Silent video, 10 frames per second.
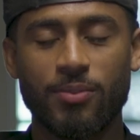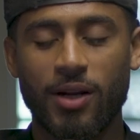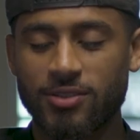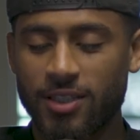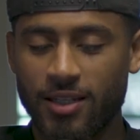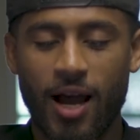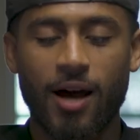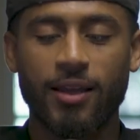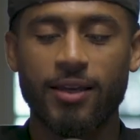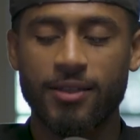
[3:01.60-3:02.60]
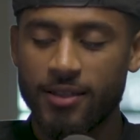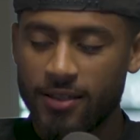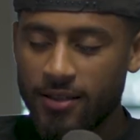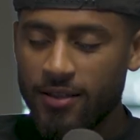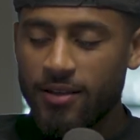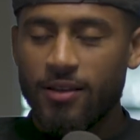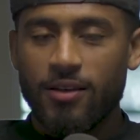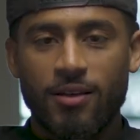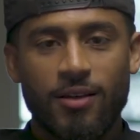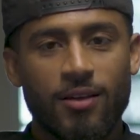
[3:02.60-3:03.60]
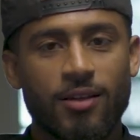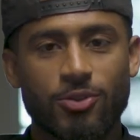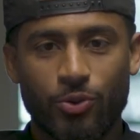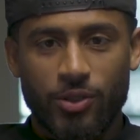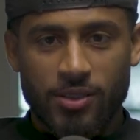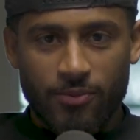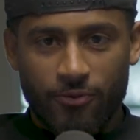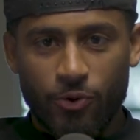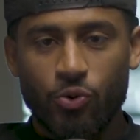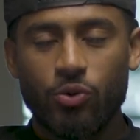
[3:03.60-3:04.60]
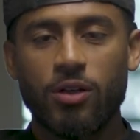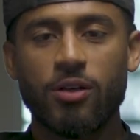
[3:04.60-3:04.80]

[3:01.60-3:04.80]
But I was like, nah, like, let's go get some food,